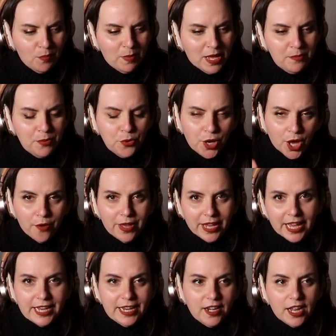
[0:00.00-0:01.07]
Are people going
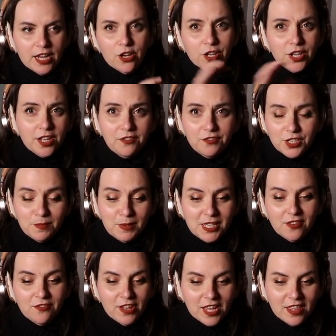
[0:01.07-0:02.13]
in and like looking for
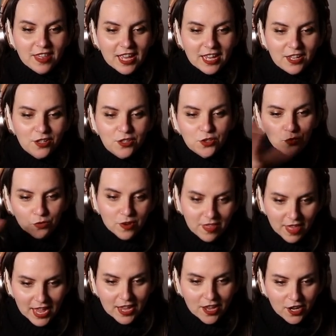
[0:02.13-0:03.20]
specific things, or are
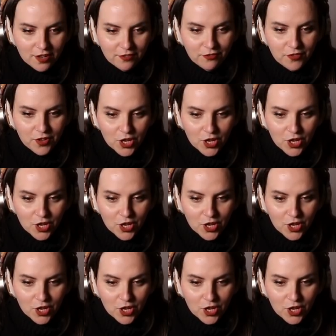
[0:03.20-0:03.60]
they kind of